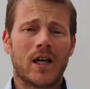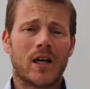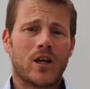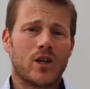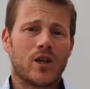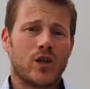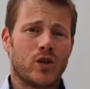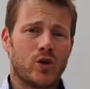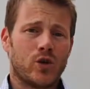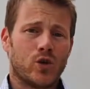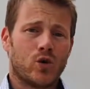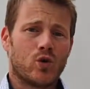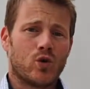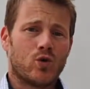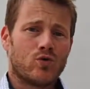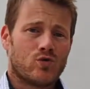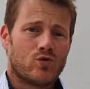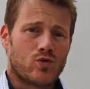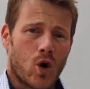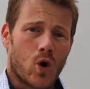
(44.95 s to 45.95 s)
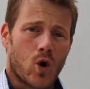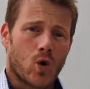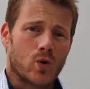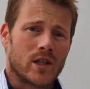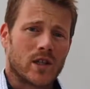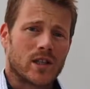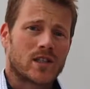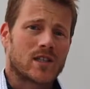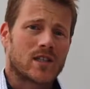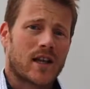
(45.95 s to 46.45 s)
your role
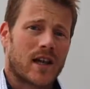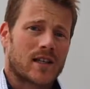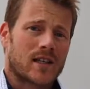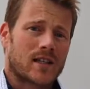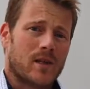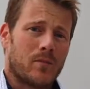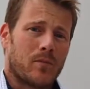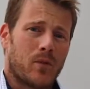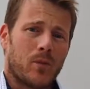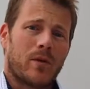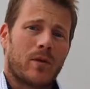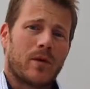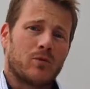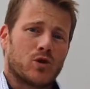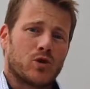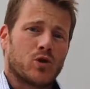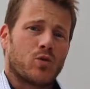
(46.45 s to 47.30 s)
is to actually put people to